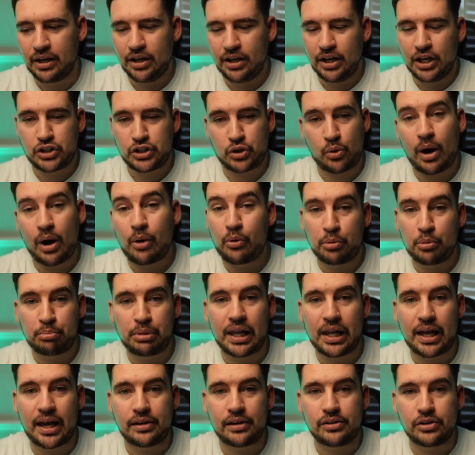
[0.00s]
So our
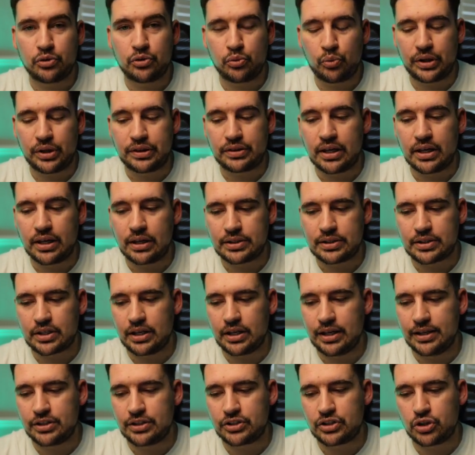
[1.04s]
plan with this
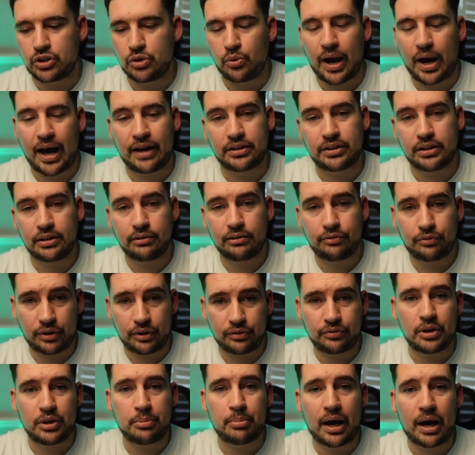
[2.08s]
is to add in
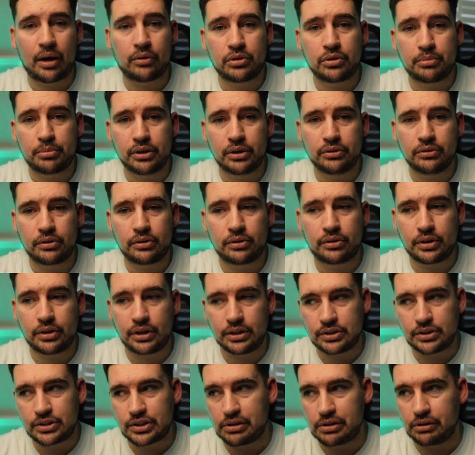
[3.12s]
£50 a month
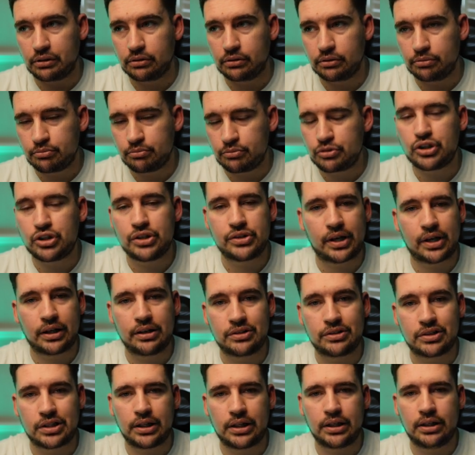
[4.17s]
until she's
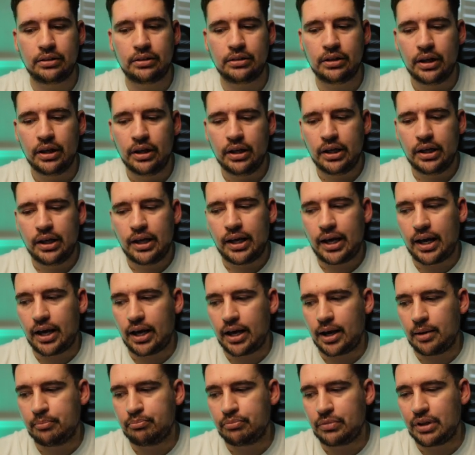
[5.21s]
18.
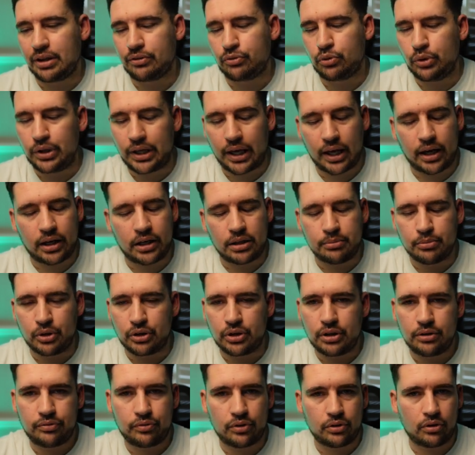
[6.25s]
If we get any
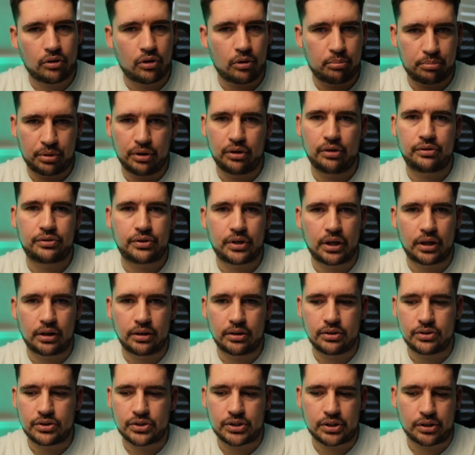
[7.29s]
money for
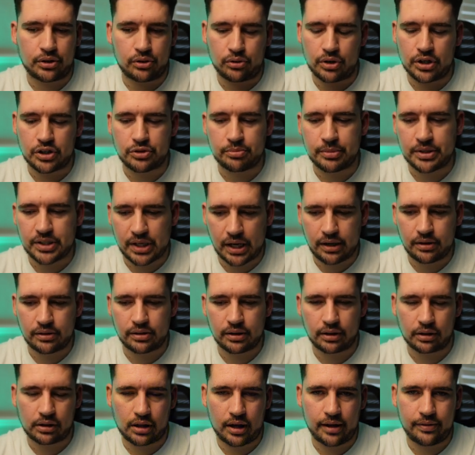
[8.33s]
birthdays, Christmas,
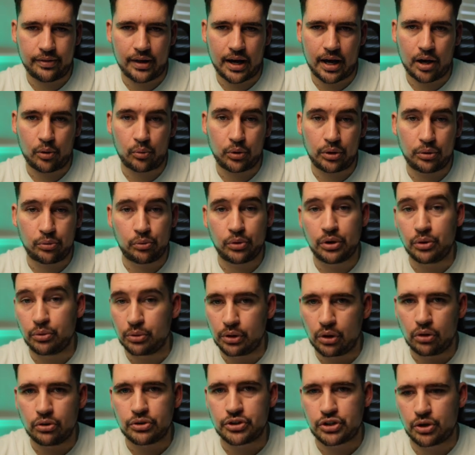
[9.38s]
anything like that, we will
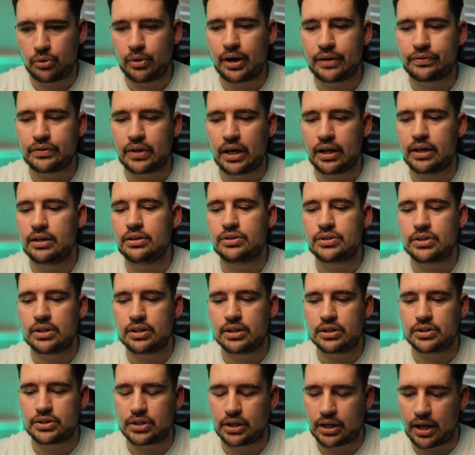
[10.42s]
also add that into
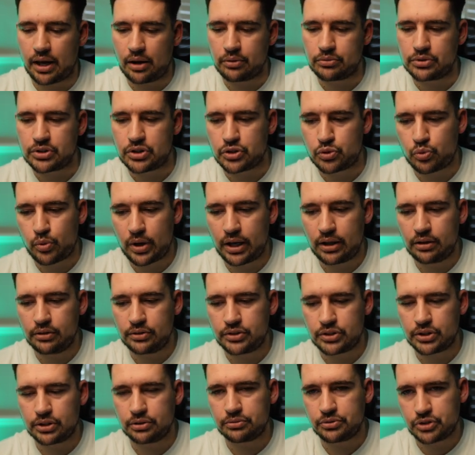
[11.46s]
this account as well
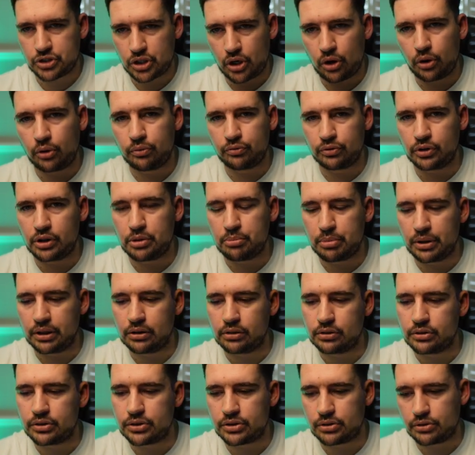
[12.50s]
to hopefully
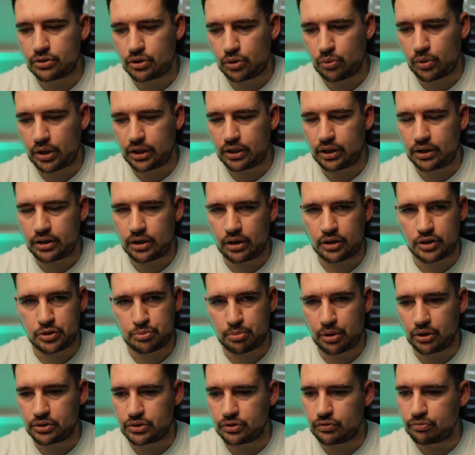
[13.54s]
build quite a nice
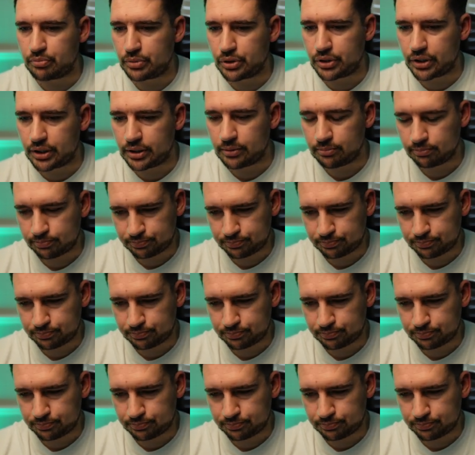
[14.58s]
pot of money.